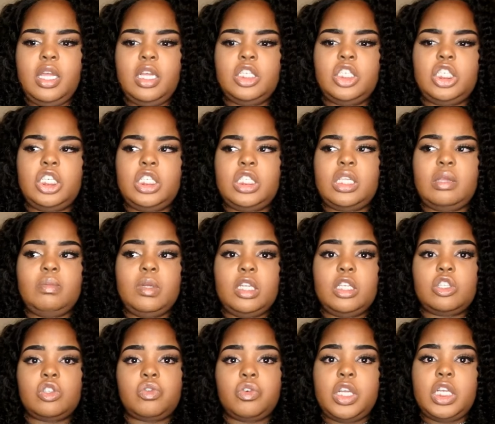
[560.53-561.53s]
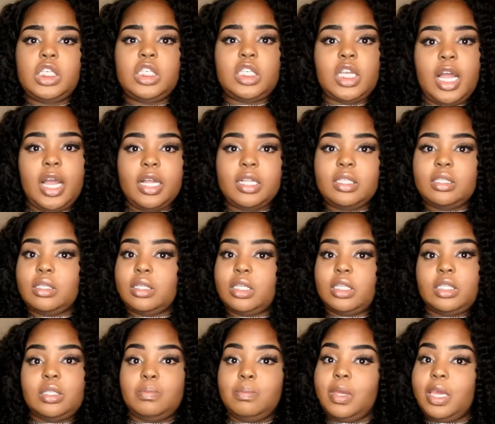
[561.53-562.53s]
she sent me the screenshots, and
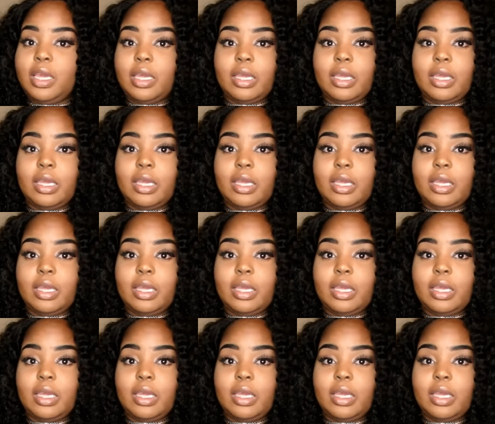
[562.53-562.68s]
it's